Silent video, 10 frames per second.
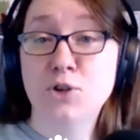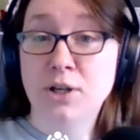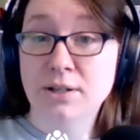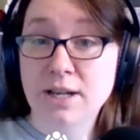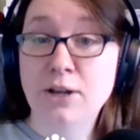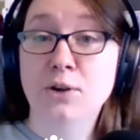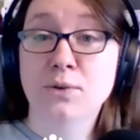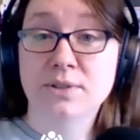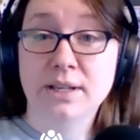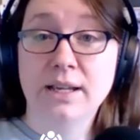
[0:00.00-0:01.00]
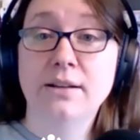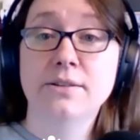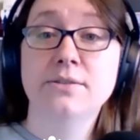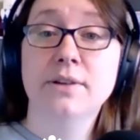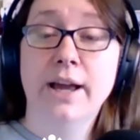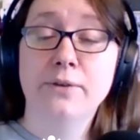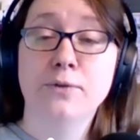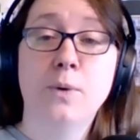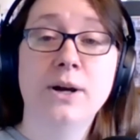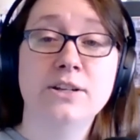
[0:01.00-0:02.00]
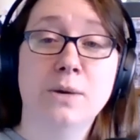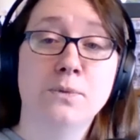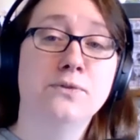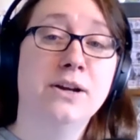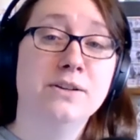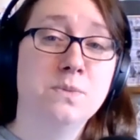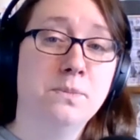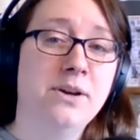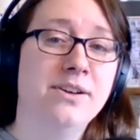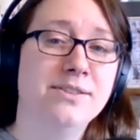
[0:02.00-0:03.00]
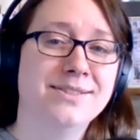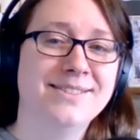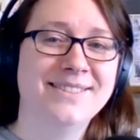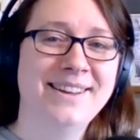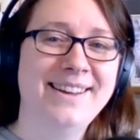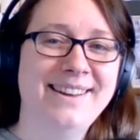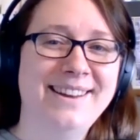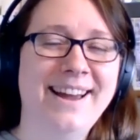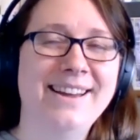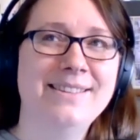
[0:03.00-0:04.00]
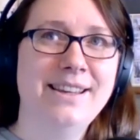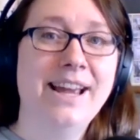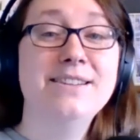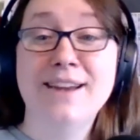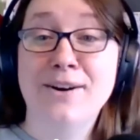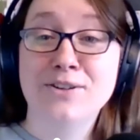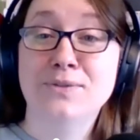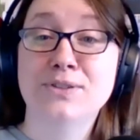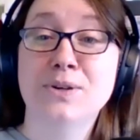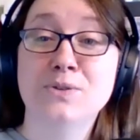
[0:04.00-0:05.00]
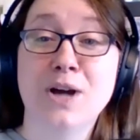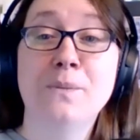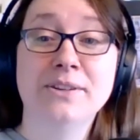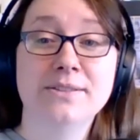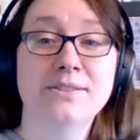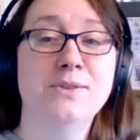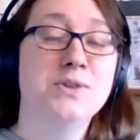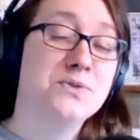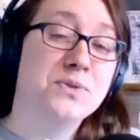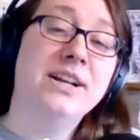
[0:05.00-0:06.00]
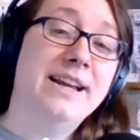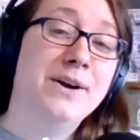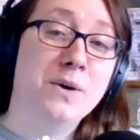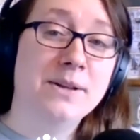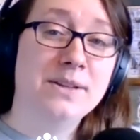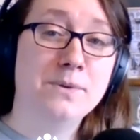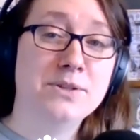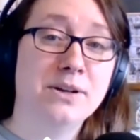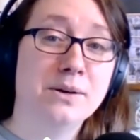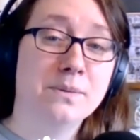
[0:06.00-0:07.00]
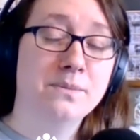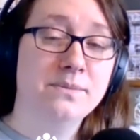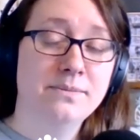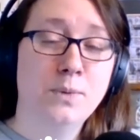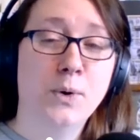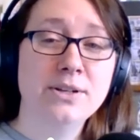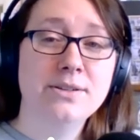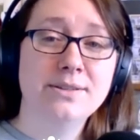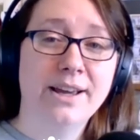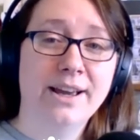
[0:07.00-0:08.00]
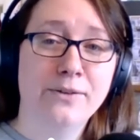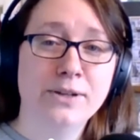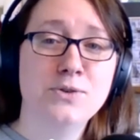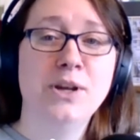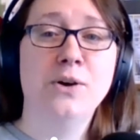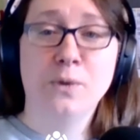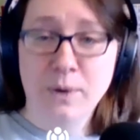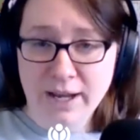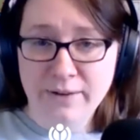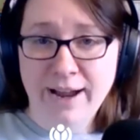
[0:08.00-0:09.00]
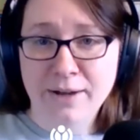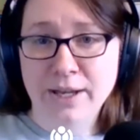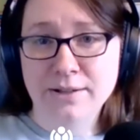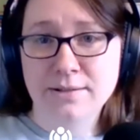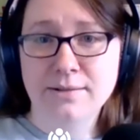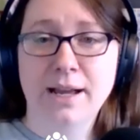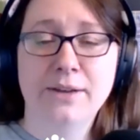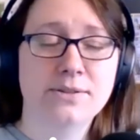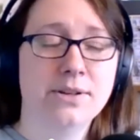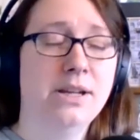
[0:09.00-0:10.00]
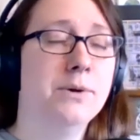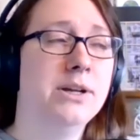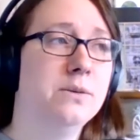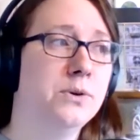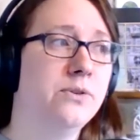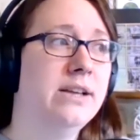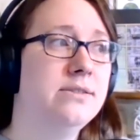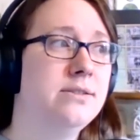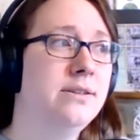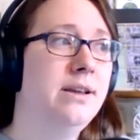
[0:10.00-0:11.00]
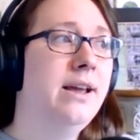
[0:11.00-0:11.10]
She continues the guild for quite a number of years, but because the Yeats narrative is so dominant, you don't really hear about that particular point of history, or kind of how the Dunedin Guild progressed.